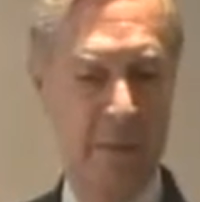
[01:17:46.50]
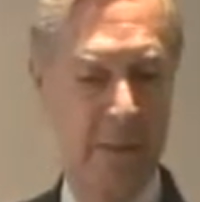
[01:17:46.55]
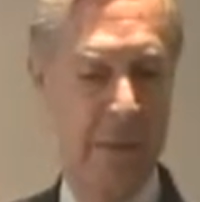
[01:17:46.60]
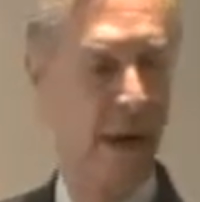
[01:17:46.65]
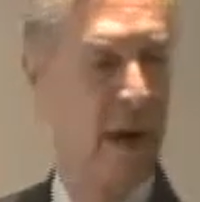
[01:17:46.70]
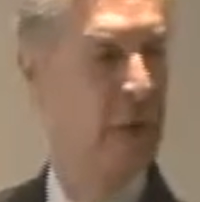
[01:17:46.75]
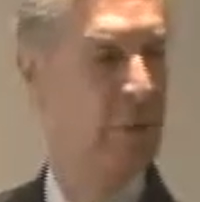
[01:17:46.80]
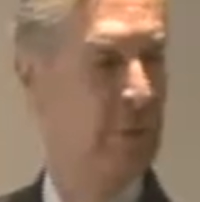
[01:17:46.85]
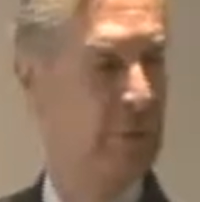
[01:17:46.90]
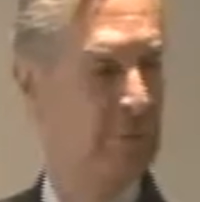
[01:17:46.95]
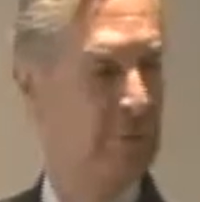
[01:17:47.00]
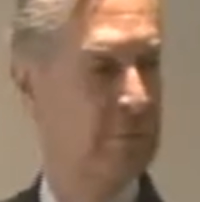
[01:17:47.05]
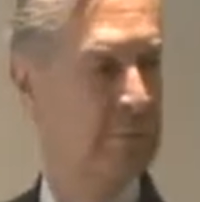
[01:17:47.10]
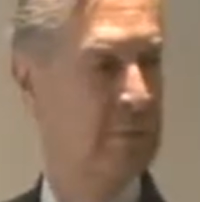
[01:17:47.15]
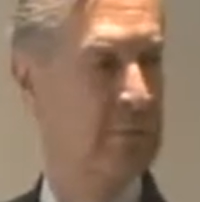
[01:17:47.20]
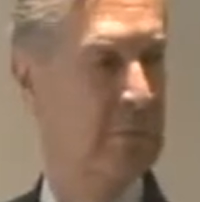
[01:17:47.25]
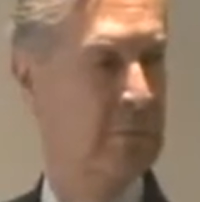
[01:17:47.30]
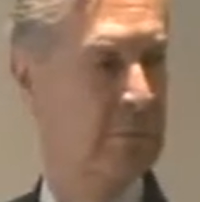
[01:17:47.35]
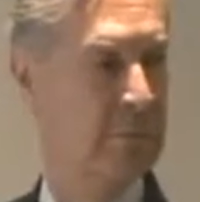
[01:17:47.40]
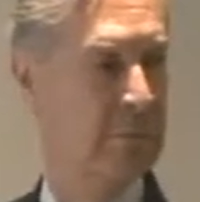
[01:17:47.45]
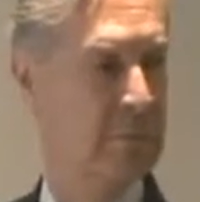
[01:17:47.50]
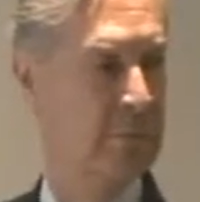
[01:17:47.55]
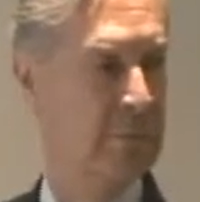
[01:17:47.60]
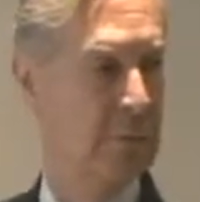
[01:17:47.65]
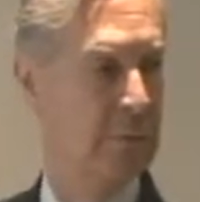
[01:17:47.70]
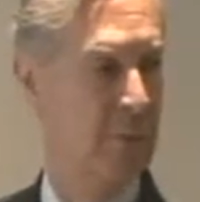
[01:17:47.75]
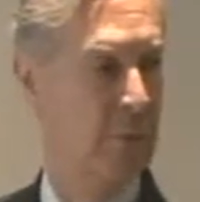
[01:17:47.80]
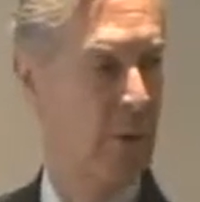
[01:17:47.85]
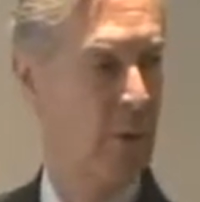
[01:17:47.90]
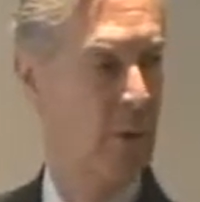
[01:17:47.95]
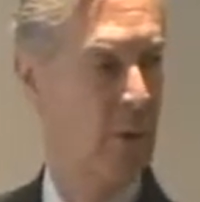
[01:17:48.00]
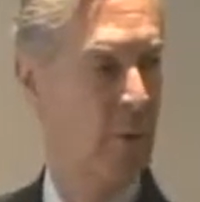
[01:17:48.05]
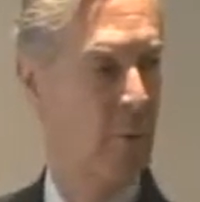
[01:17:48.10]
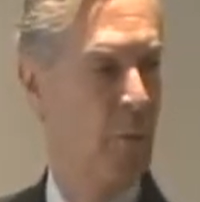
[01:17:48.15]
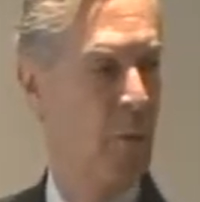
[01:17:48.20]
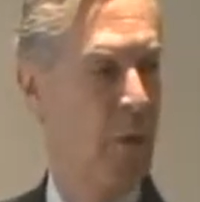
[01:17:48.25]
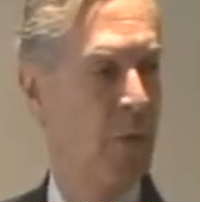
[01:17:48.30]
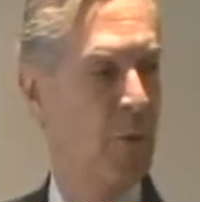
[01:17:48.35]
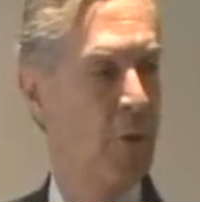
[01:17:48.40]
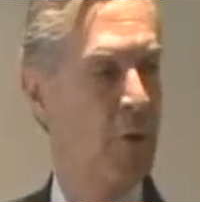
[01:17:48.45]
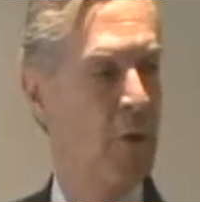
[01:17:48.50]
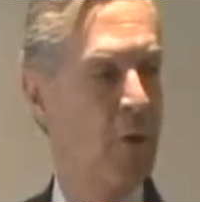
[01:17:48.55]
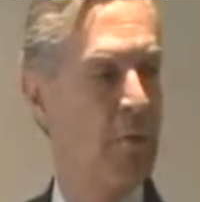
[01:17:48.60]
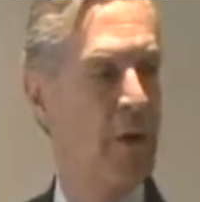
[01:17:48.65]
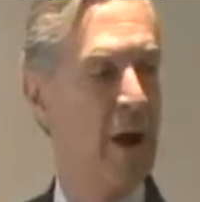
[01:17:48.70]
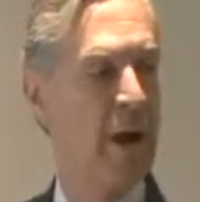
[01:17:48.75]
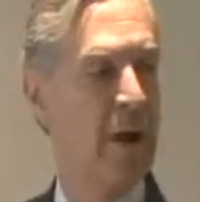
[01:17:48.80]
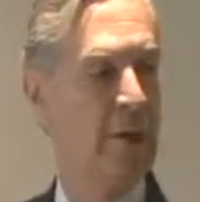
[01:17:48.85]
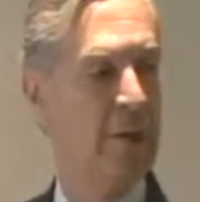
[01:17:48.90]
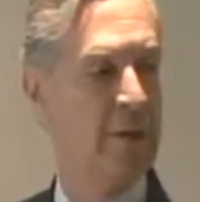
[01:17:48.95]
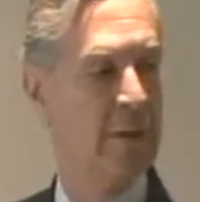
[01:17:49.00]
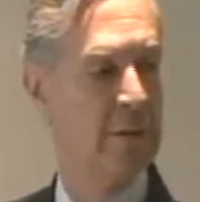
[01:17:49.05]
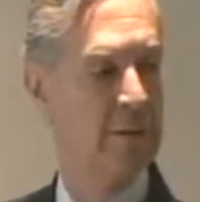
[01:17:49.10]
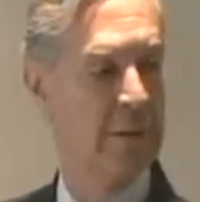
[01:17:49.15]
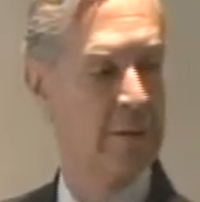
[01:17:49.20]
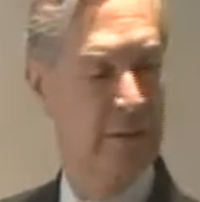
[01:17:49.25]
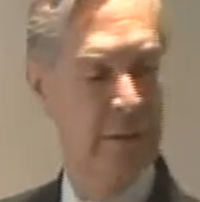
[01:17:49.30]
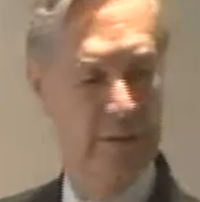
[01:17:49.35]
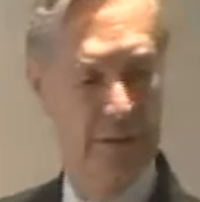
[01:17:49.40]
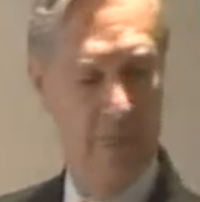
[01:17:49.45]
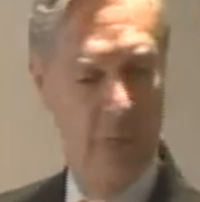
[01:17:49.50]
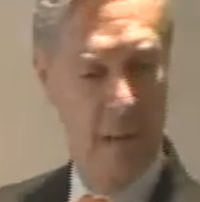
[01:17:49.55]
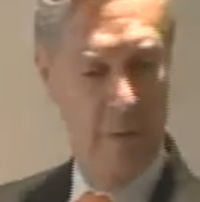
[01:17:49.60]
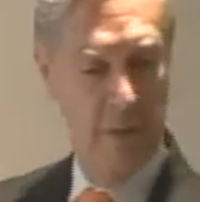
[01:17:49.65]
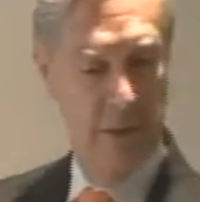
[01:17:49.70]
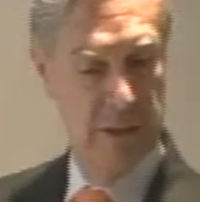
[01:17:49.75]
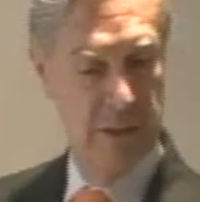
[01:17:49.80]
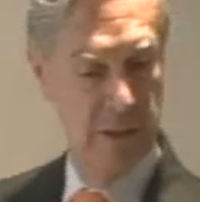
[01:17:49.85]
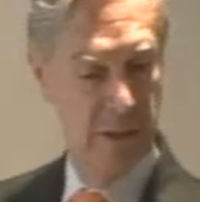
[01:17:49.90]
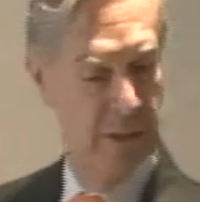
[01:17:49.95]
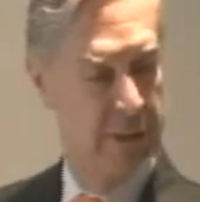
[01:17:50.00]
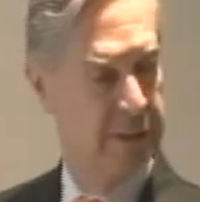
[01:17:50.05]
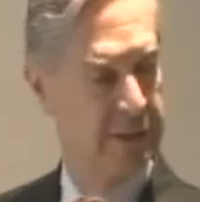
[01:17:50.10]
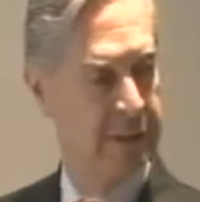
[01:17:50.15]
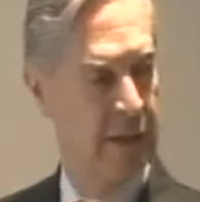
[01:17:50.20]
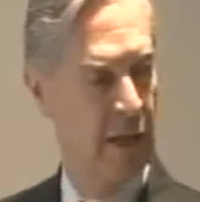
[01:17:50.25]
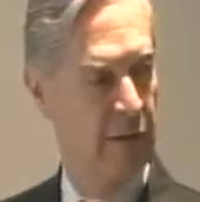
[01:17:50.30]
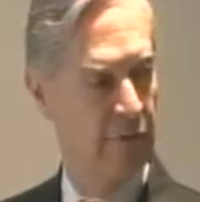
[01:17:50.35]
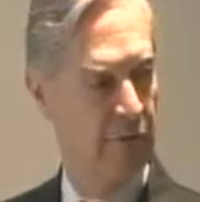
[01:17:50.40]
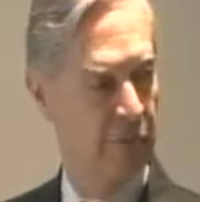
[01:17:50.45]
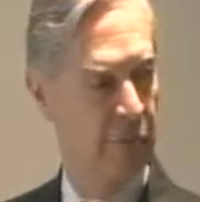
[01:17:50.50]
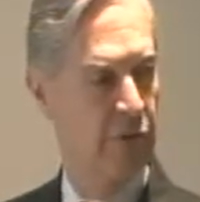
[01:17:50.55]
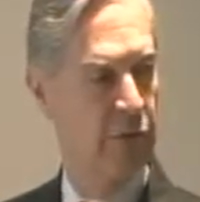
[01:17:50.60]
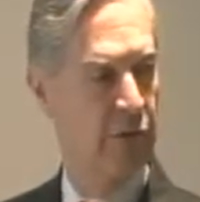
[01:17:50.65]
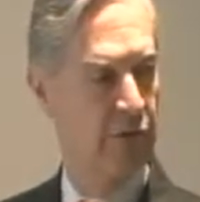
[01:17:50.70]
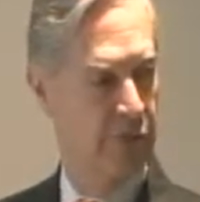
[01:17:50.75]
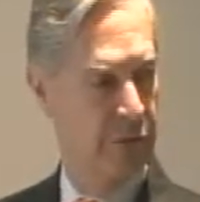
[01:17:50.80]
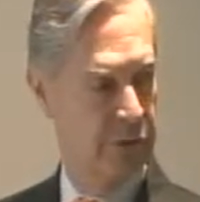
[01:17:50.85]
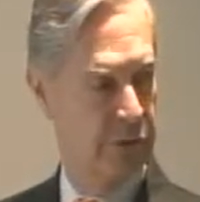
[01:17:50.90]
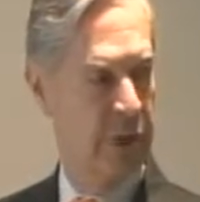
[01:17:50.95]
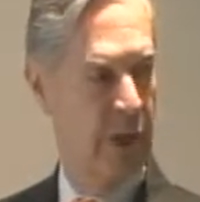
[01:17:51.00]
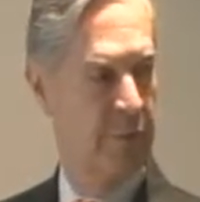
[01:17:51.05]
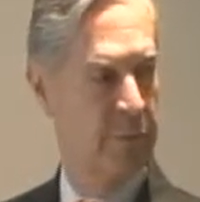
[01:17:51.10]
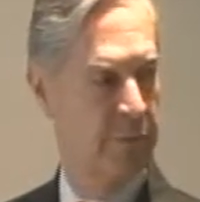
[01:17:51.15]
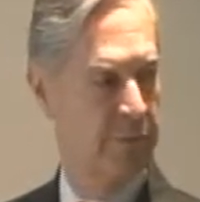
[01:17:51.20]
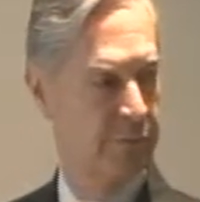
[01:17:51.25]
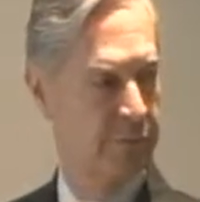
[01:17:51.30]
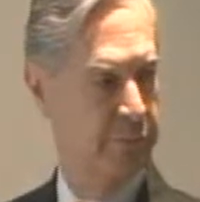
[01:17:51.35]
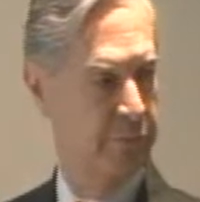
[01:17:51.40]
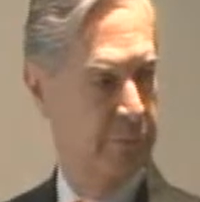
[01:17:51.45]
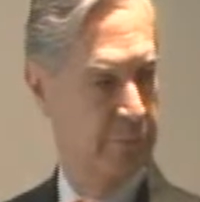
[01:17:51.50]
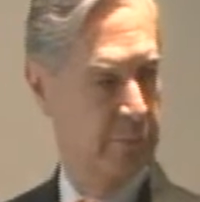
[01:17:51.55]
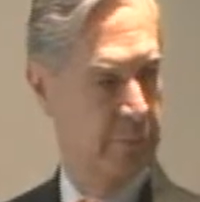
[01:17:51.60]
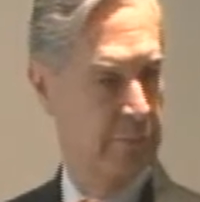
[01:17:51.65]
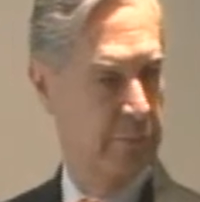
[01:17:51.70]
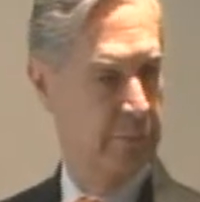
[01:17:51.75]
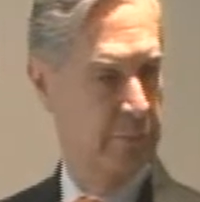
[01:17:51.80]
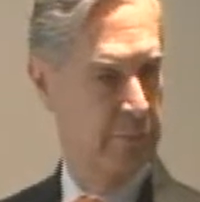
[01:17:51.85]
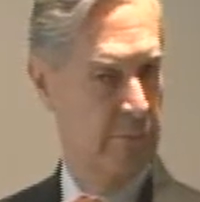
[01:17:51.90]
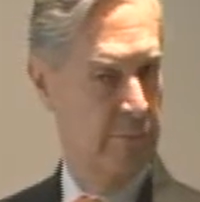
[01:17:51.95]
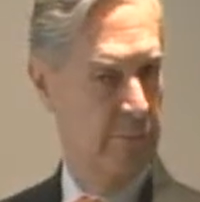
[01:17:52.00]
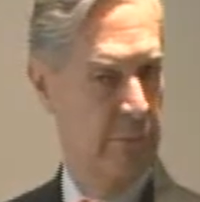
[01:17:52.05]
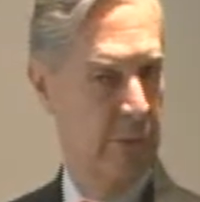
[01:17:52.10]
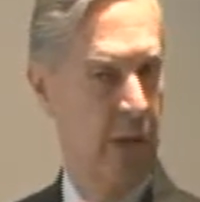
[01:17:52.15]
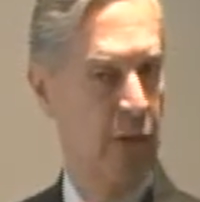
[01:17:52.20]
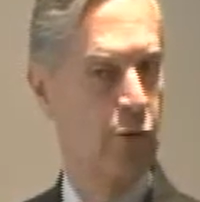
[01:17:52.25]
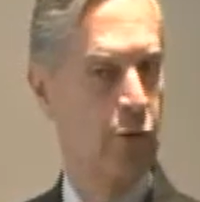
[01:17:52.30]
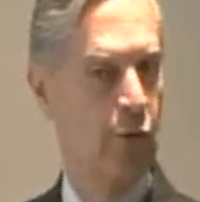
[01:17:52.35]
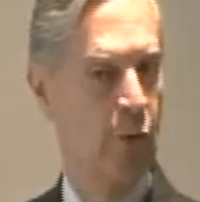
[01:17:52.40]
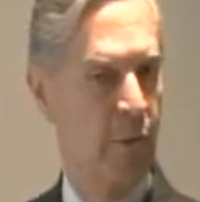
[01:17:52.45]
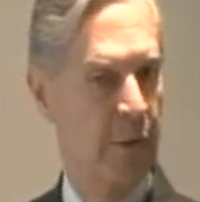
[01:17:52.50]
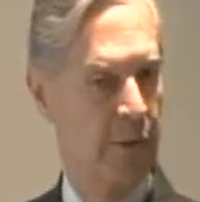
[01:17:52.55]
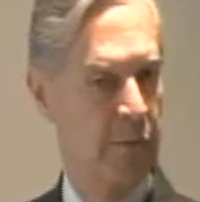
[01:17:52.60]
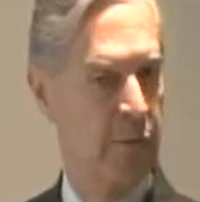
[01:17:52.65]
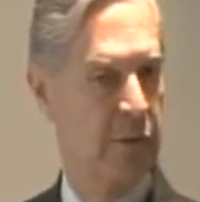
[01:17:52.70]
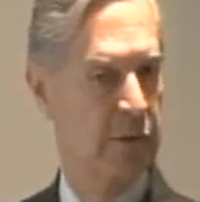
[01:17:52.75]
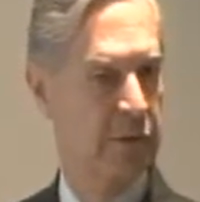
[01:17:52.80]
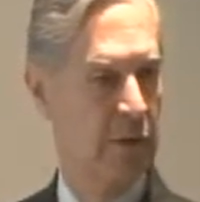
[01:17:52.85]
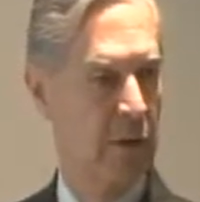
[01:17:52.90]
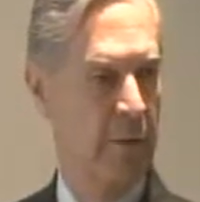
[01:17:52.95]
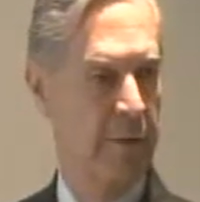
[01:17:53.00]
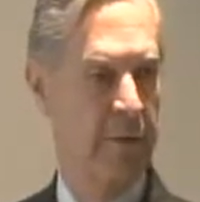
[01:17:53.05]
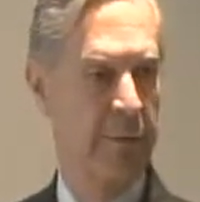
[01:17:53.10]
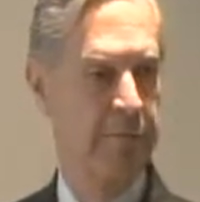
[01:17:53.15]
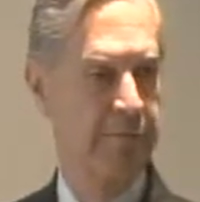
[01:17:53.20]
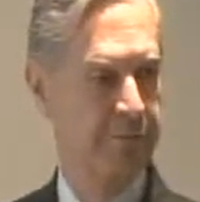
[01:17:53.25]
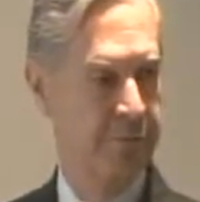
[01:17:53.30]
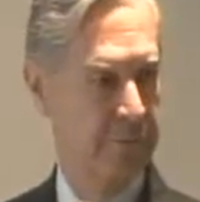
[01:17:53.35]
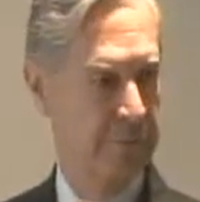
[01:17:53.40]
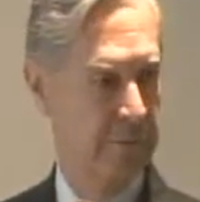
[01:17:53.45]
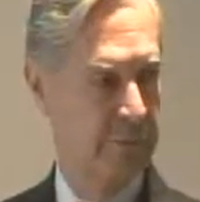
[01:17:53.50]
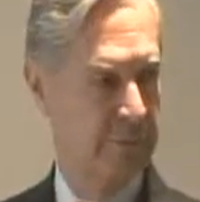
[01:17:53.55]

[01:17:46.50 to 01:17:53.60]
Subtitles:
in a town when Walmart establishes itself for the first time. And you know what we discovered?